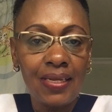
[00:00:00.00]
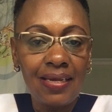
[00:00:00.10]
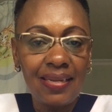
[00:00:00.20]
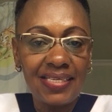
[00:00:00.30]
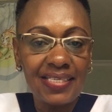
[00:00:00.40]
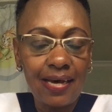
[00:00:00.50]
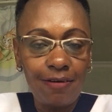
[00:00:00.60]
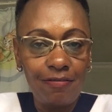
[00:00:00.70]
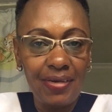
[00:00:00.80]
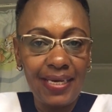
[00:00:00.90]
the
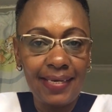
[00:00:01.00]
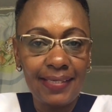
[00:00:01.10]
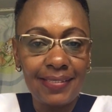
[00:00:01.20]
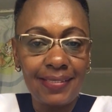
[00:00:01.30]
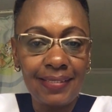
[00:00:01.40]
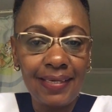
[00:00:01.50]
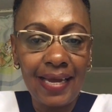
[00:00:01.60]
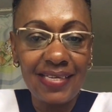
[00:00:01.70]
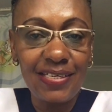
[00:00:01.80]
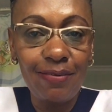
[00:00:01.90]
cervix,
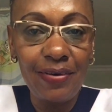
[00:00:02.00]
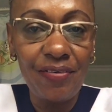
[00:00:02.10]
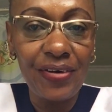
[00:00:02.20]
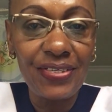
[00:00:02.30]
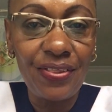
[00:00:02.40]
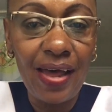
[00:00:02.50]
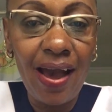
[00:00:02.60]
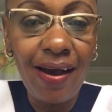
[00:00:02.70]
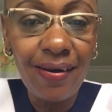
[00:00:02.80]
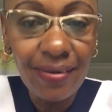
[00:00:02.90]
until we reach the
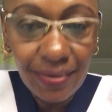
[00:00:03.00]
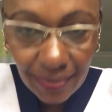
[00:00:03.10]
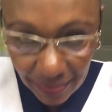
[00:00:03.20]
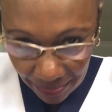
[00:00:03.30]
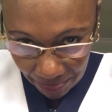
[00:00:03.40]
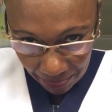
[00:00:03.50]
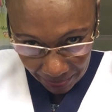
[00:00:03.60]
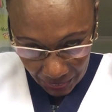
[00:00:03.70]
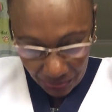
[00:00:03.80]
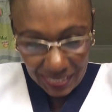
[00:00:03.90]

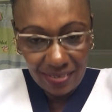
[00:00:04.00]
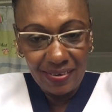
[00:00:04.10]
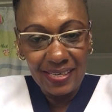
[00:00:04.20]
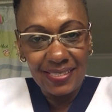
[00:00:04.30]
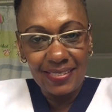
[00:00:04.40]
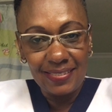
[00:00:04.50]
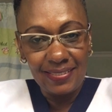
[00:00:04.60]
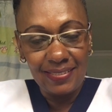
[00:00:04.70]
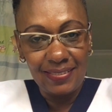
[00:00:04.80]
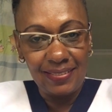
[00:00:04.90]
uterus
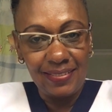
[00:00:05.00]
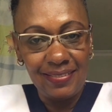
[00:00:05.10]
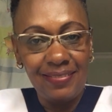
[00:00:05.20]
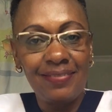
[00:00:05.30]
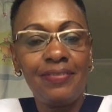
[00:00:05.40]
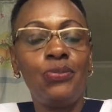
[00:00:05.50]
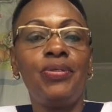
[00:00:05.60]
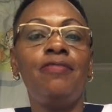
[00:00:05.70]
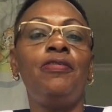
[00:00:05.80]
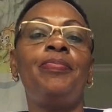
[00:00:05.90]
to
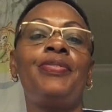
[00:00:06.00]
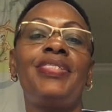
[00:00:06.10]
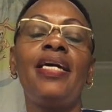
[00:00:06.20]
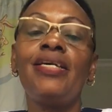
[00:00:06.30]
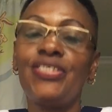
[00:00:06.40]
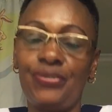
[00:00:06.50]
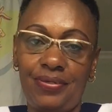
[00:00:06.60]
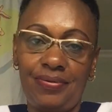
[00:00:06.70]
give you protection.